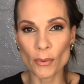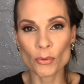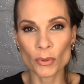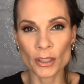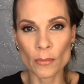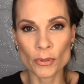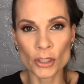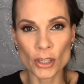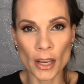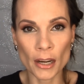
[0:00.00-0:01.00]
I would really
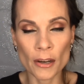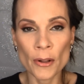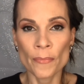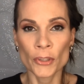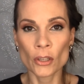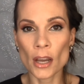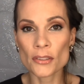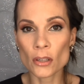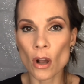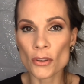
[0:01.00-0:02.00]
appreciate it. You
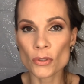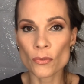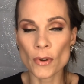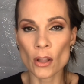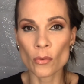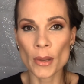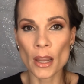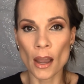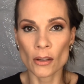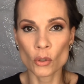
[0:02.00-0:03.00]
guys can also follow
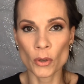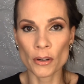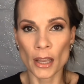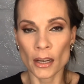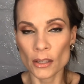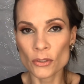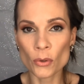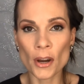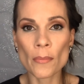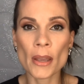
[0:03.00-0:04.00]
me on Twitter and
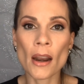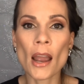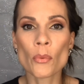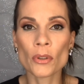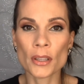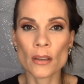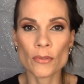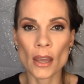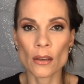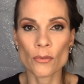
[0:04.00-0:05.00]
Instagram, and I will leave
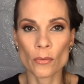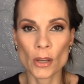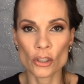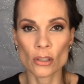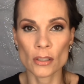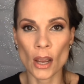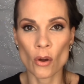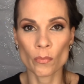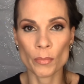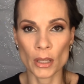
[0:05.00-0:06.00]
that information
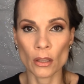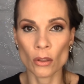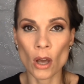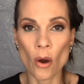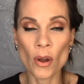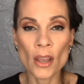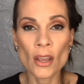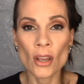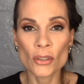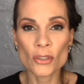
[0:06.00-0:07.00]
down below.
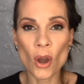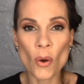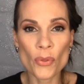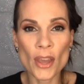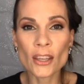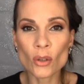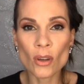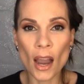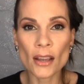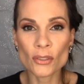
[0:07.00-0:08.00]
So thank you
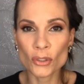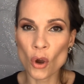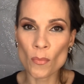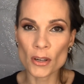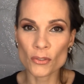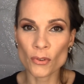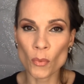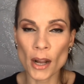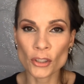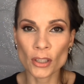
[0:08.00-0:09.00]
guys so much for
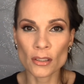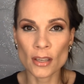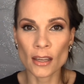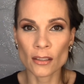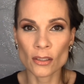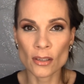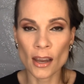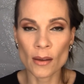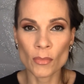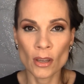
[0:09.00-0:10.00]
watching and taking the
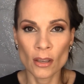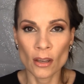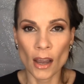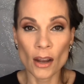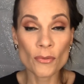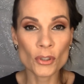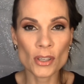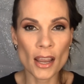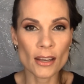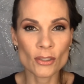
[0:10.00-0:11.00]
time out of your
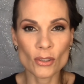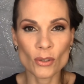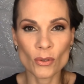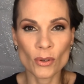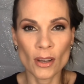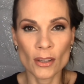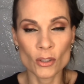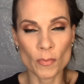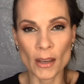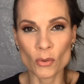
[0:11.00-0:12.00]
day to
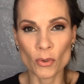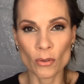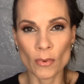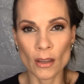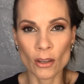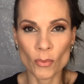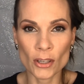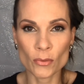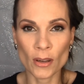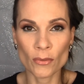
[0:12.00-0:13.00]
spend with me and
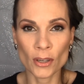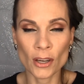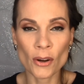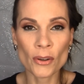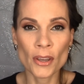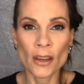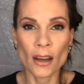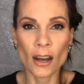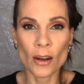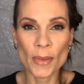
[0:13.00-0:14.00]
watch my video.
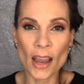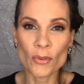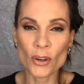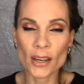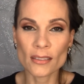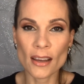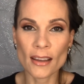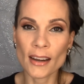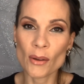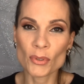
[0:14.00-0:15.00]
Um, have a great
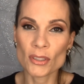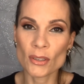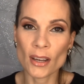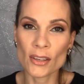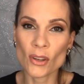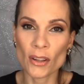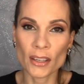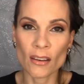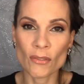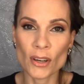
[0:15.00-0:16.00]
day, and I will see you guys all
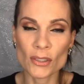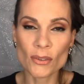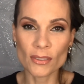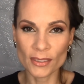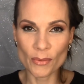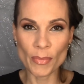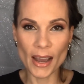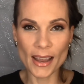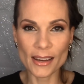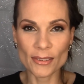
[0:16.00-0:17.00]
again very soon.
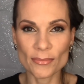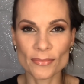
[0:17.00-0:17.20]
Bye!